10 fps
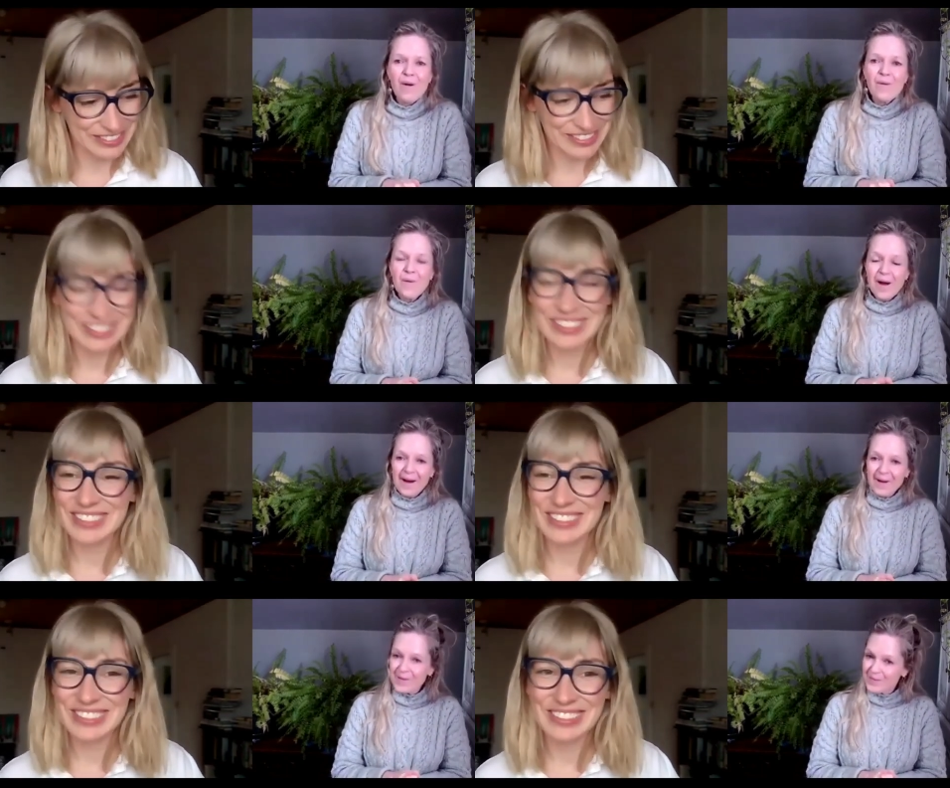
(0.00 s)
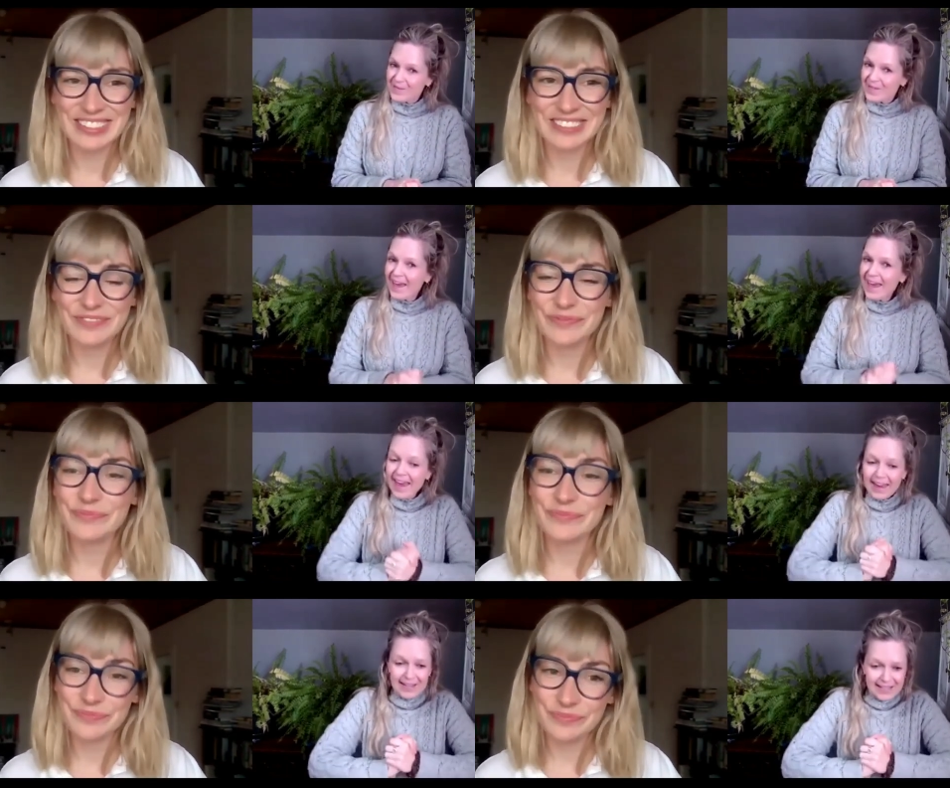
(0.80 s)
Speaker 1: Well,
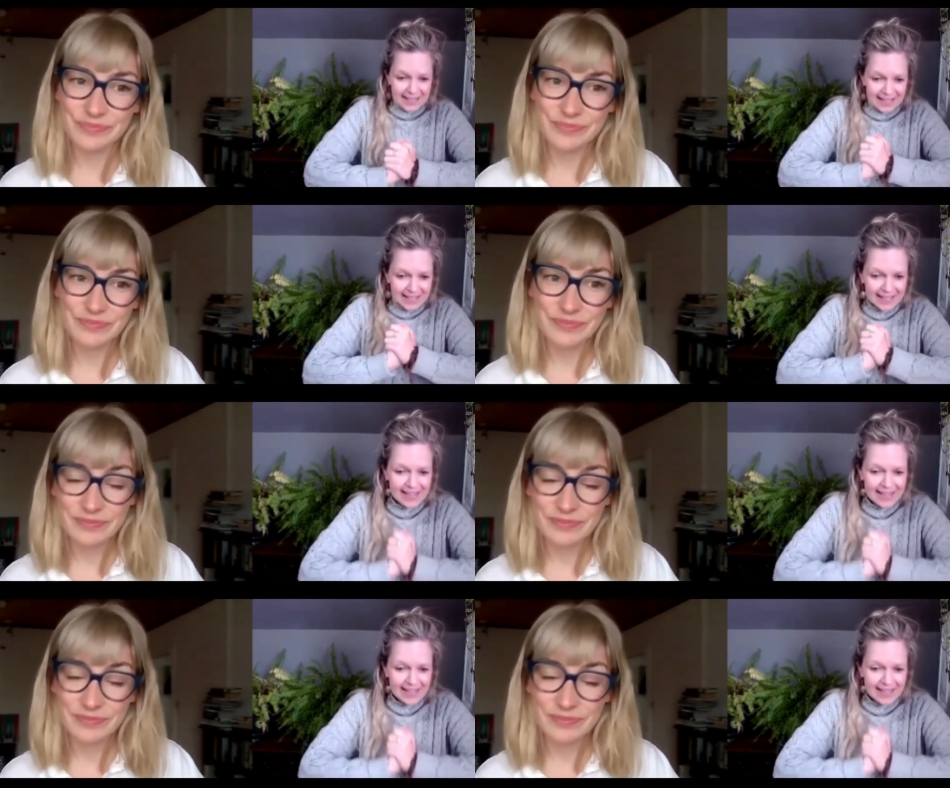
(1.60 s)
Andie,